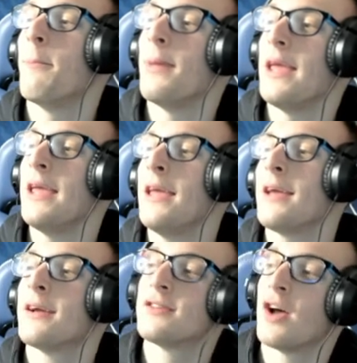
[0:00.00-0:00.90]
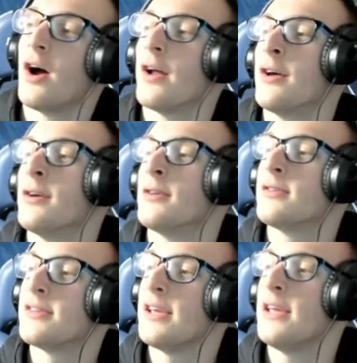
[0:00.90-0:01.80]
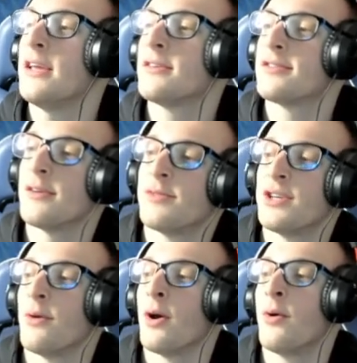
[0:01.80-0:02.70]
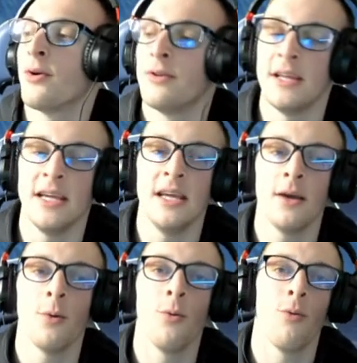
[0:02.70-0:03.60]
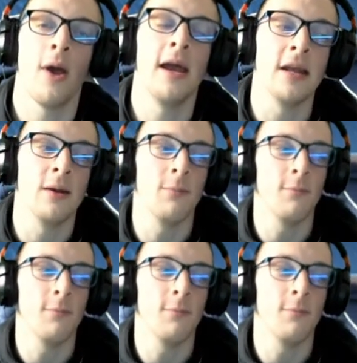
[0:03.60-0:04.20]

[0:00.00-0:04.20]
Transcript: B. Kitana, C. Sub Zero, or D. Raiden?